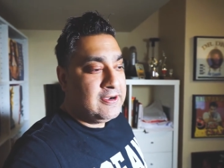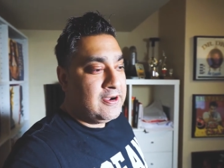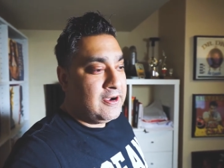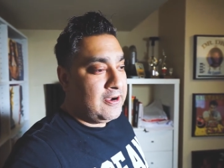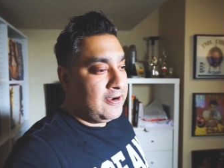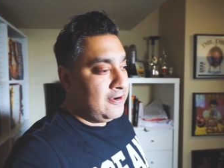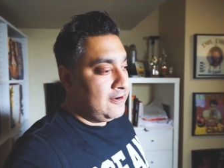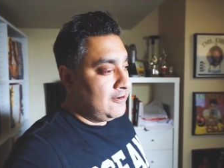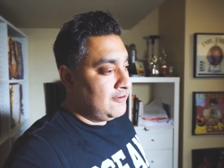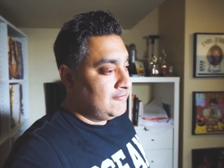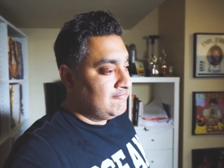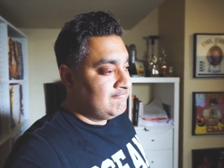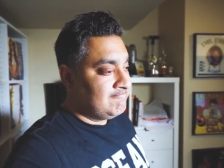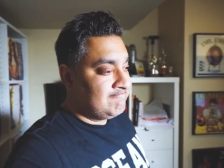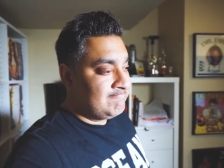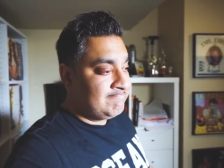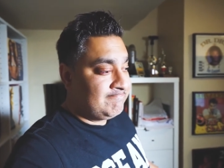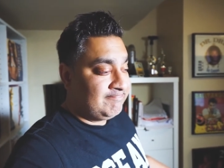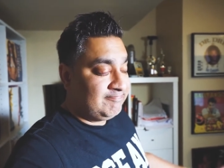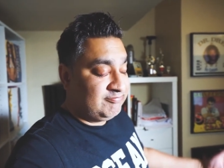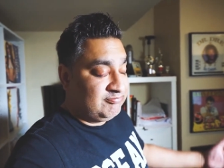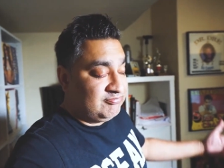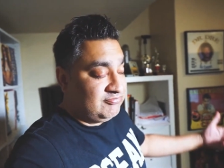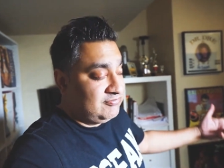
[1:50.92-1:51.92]
um,
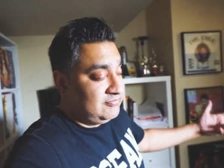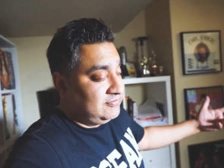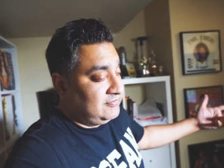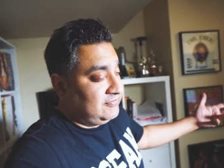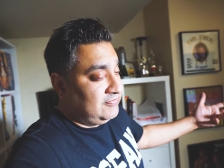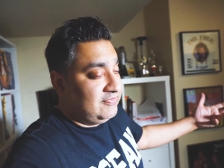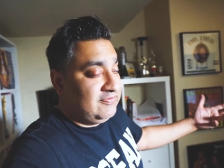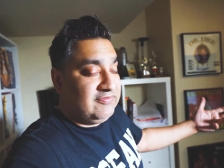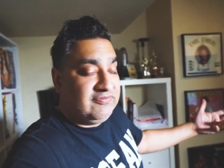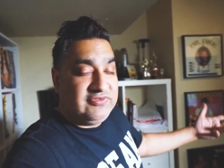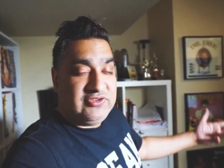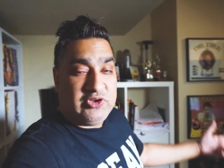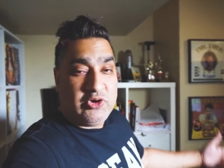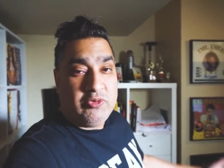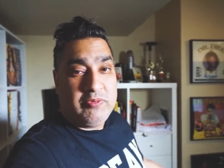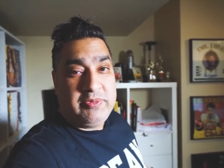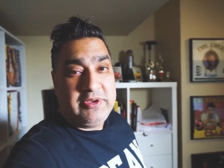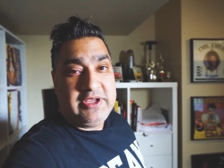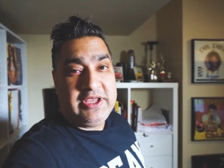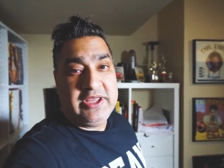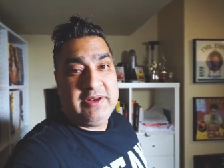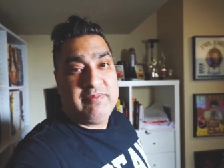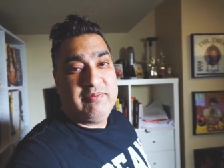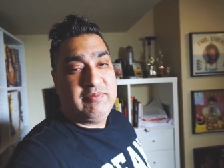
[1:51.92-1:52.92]
so
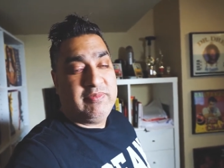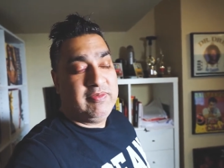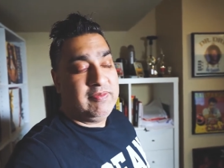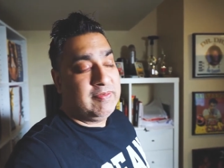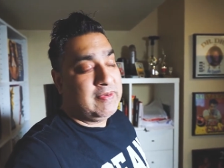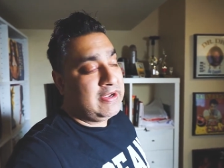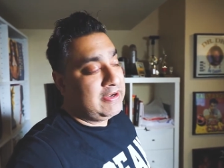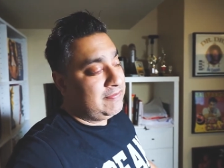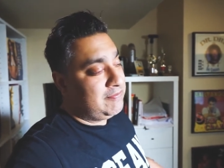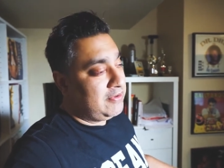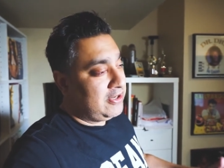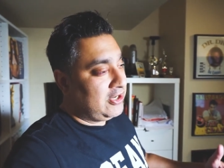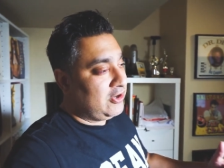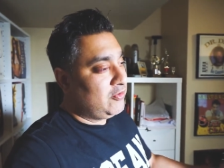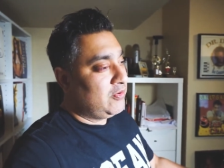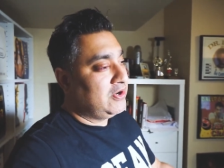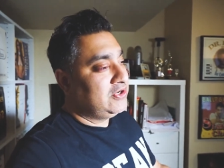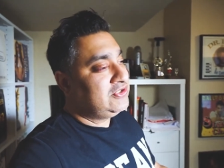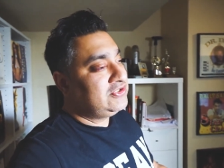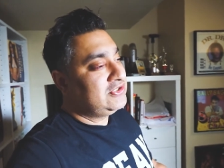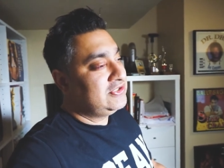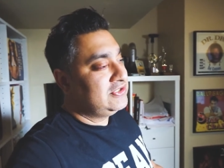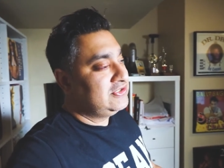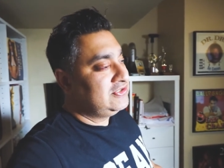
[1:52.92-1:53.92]
be it. But my, my
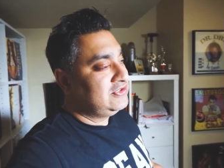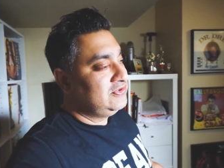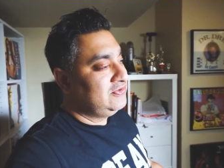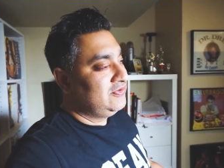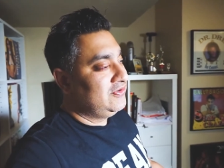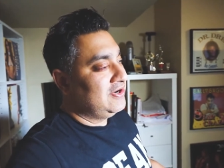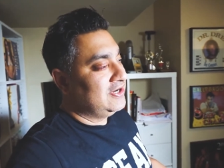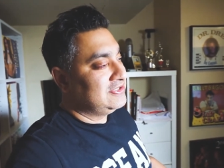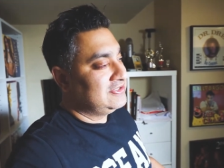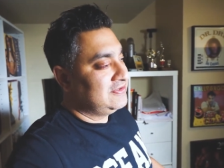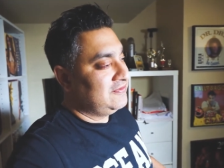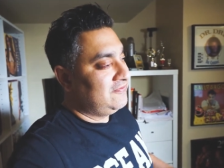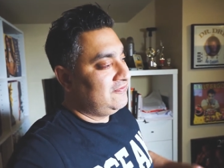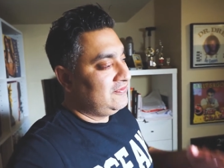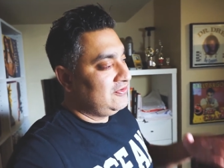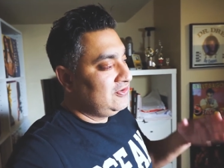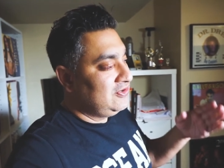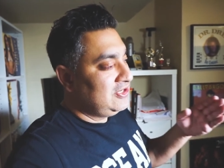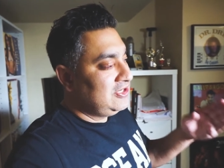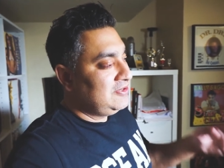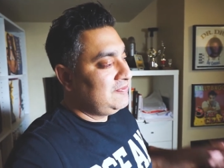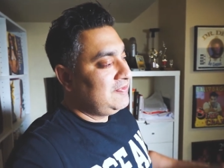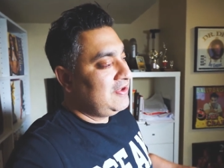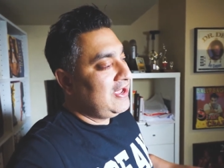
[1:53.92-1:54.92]
question is to you guys if you
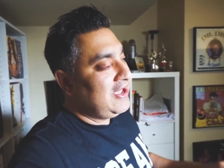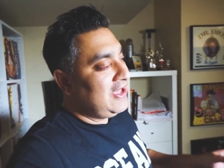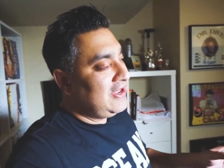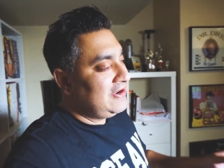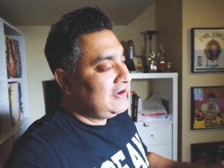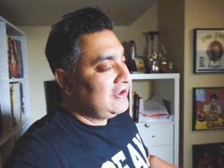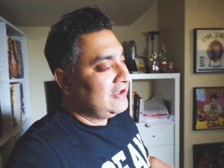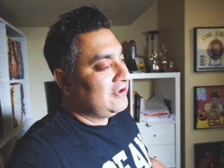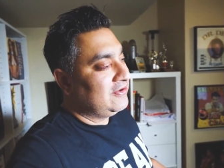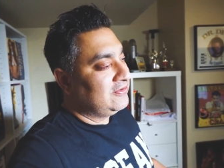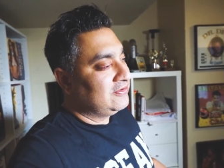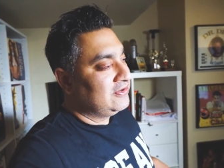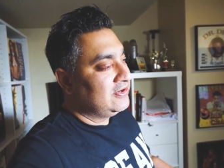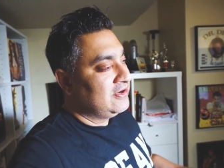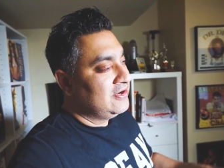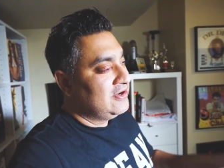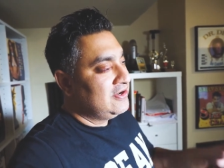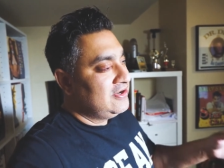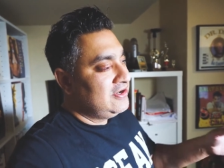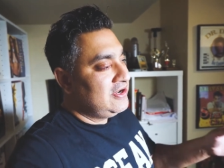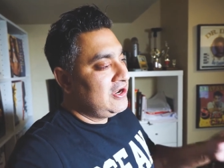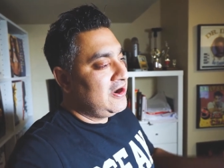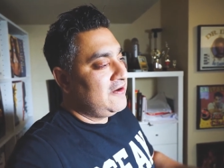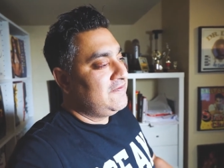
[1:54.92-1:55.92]
need to be handheld
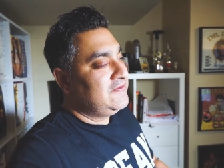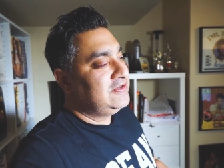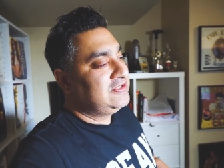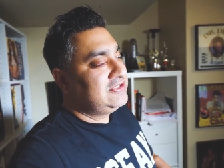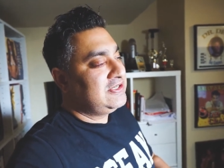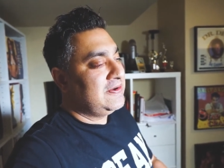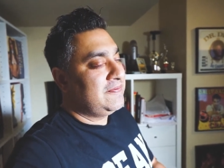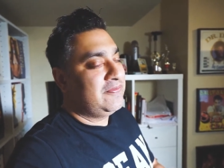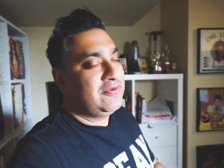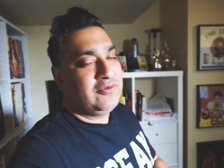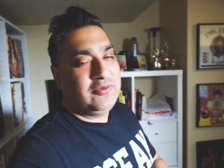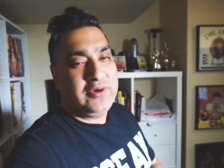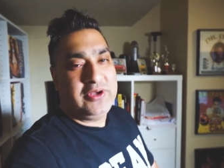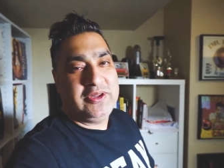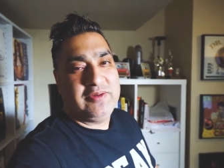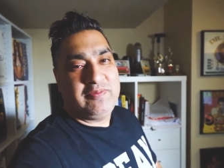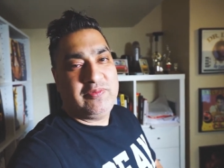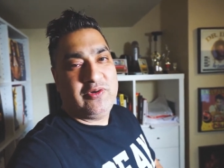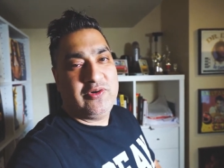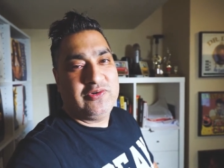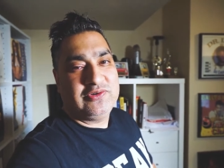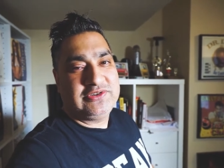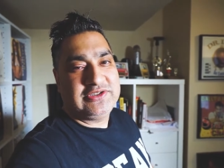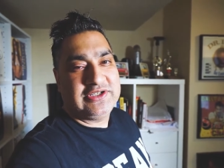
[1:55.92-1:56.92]
every step of the way of the
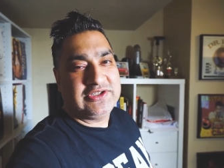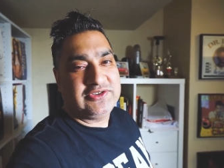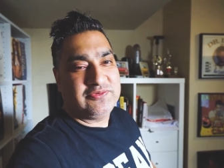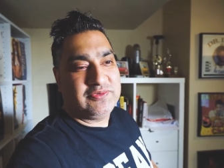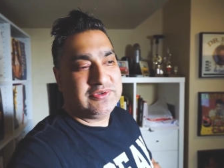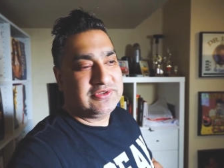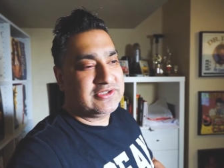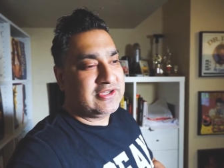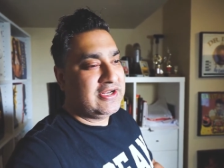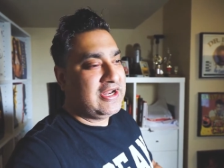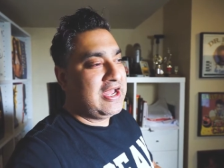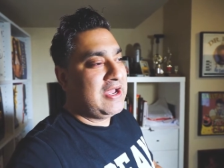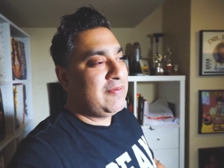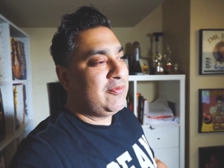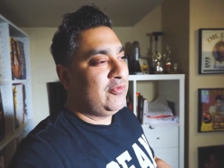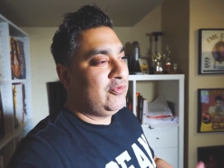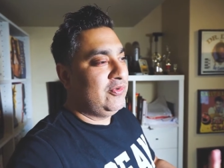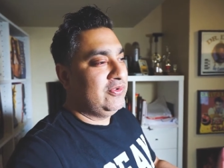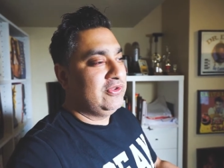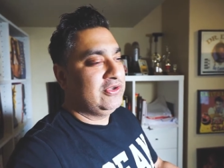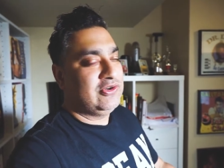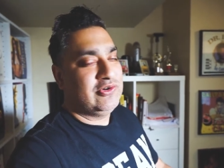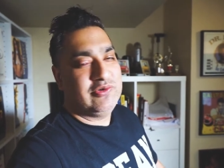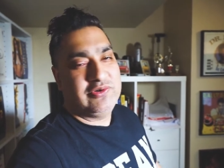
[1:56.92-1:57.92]
process, what's going to happen
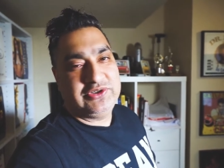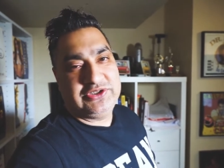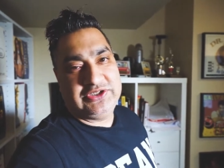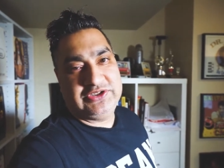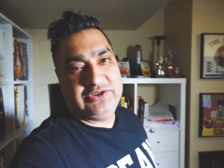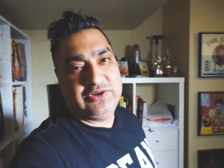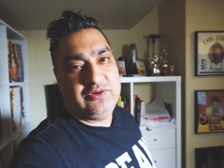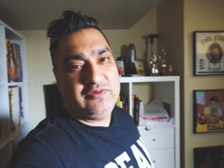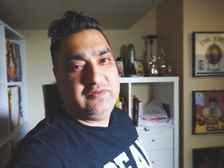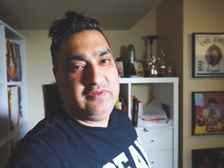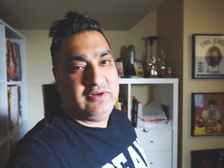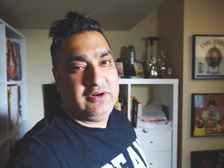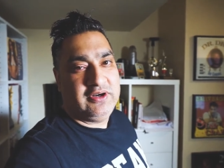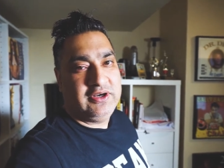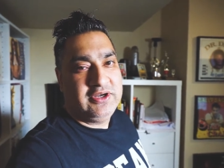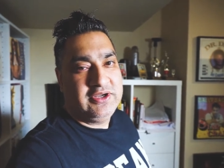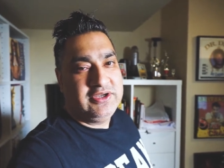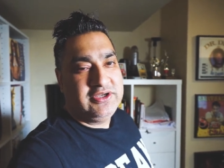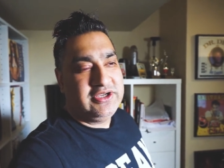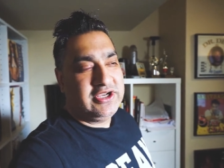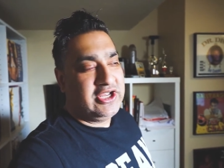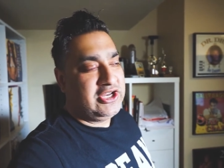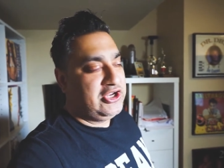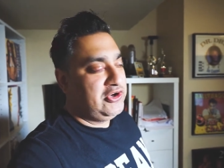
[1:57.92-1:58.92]
when the course is over
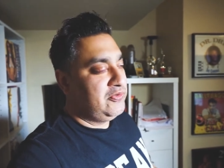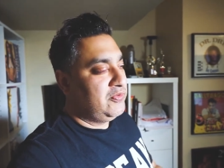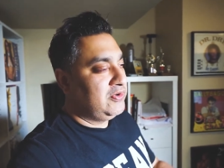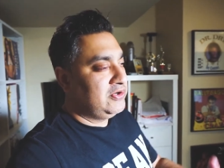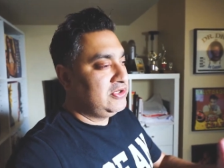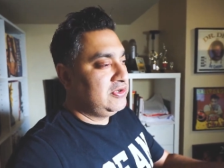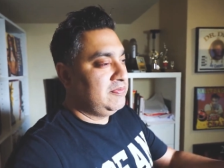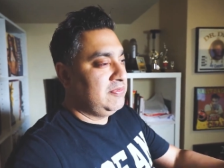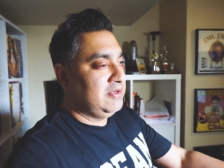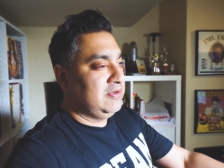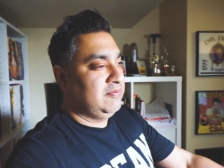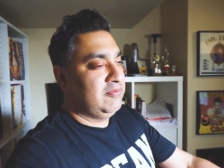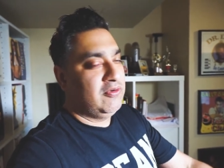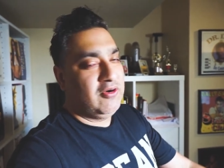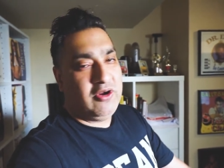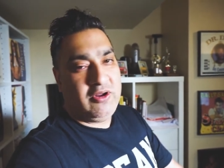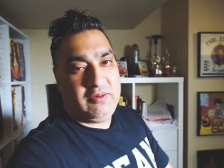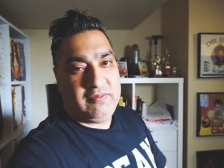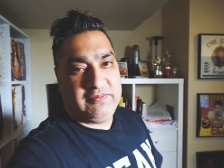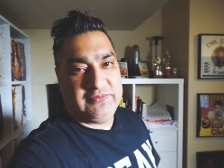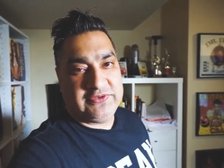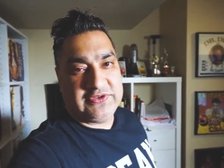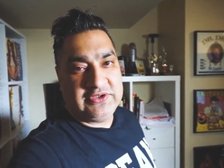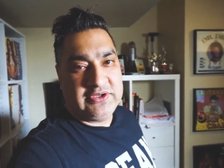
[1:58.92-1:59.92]
and you run into big
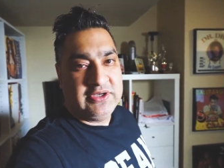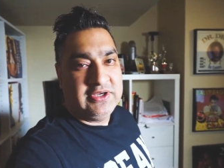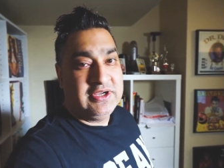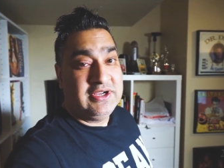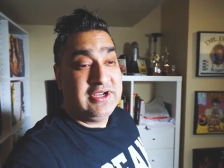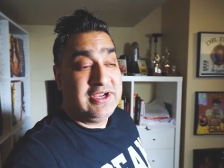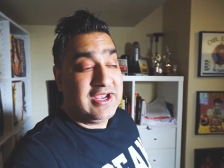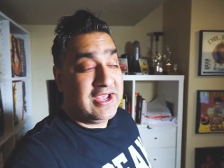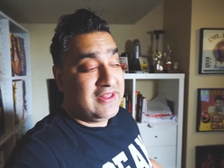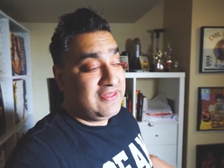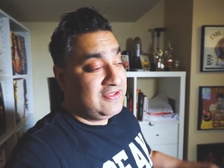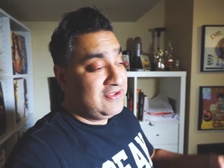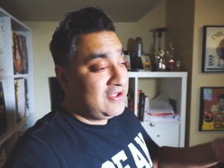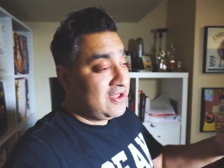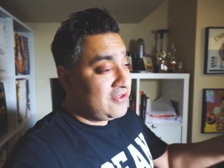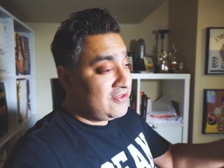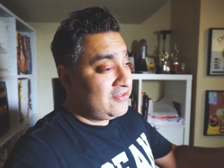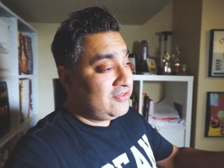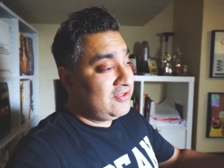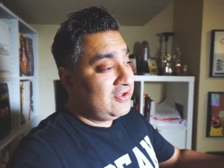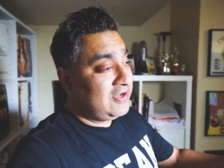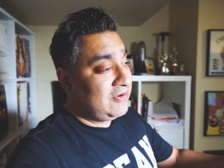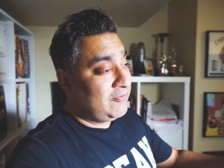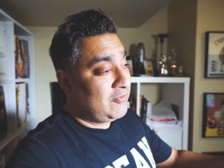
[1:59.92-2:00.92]
problems? And the other
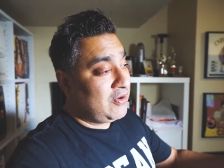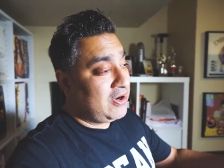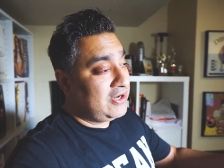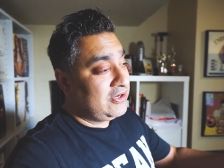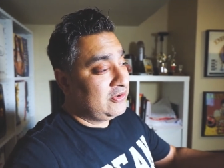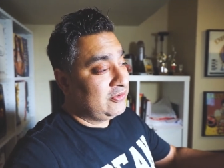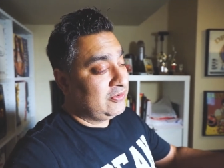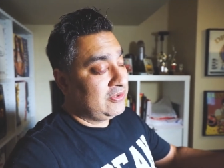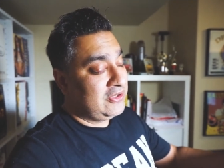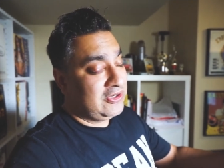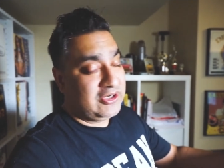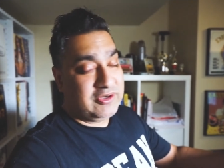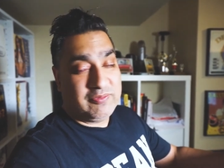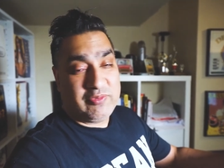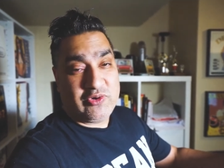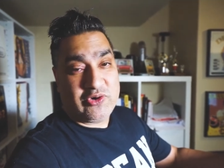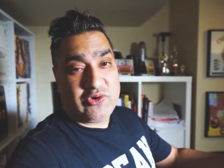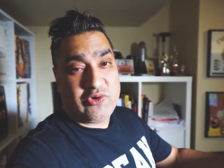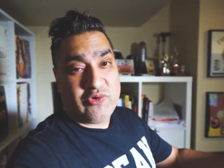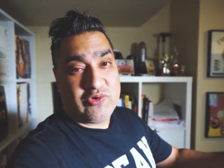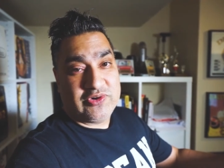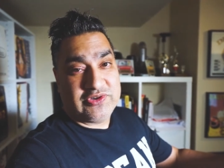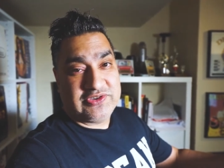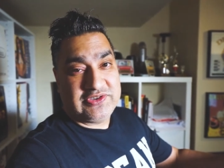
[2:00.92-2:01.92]
thing why I don't like about
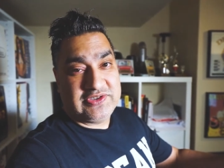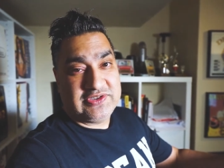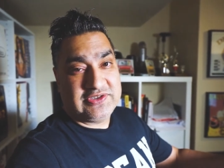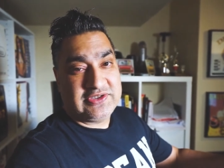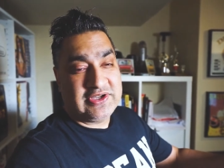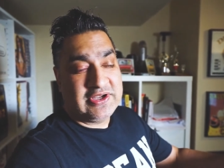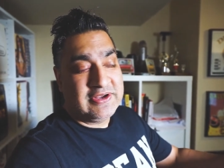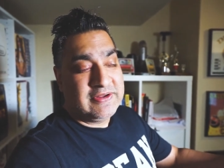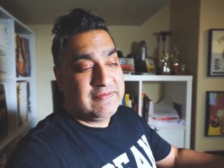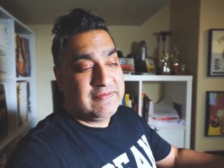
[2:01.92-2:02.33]
courses